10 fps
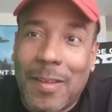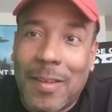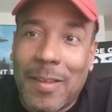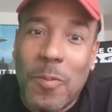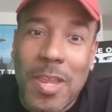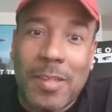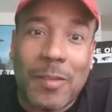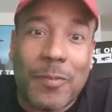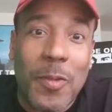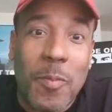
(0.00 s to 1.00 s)
a few weeks,
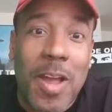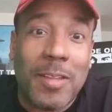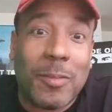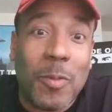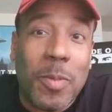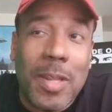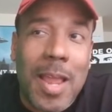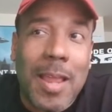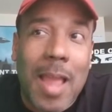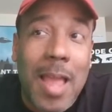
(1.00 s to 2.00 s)
a few months, we'll be
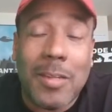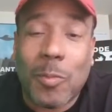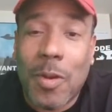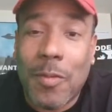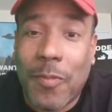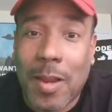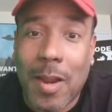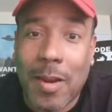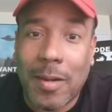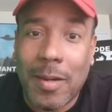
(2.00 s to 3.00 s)
like, I just want to fuck
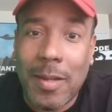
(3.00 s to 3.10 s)
her.